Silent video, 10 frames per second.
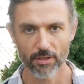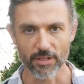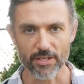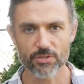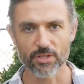
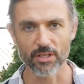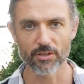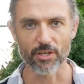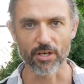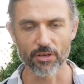That's
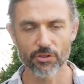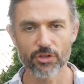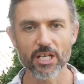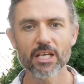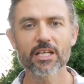the
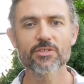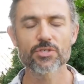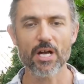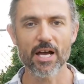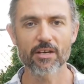thing
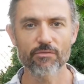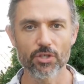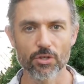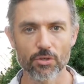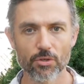inside of
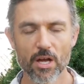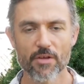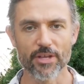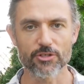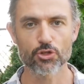you
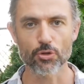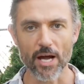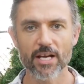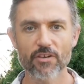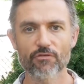that's
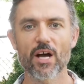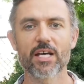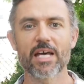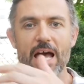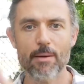trying to
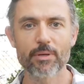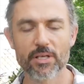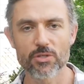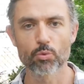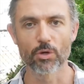find
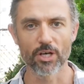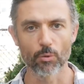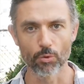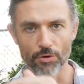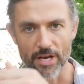happiness where
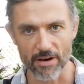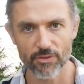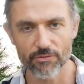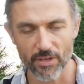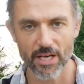it will
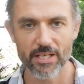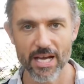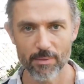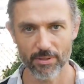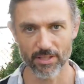never find
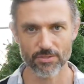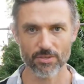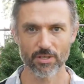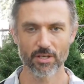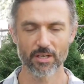happiness.
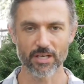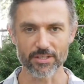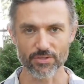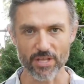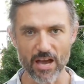
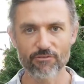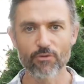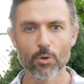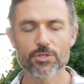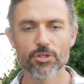It's that
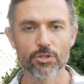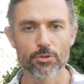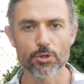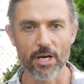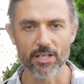force in you
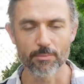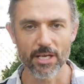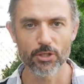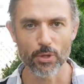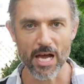trying to
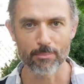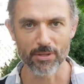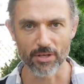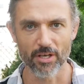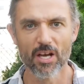make you happy,
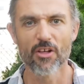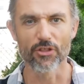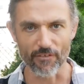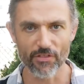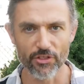
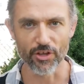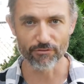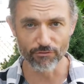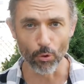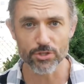the
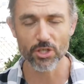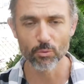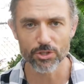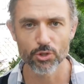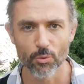forcing
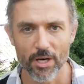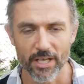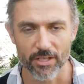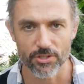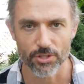what you want
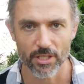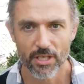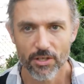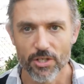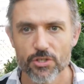energy.
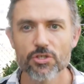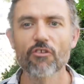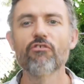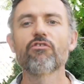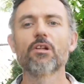This is a
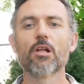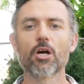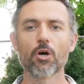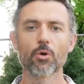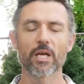
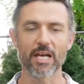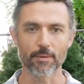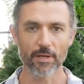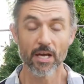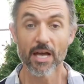flow
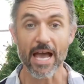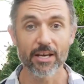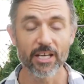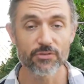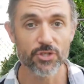game.
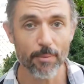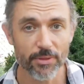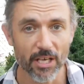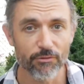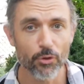And
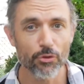if you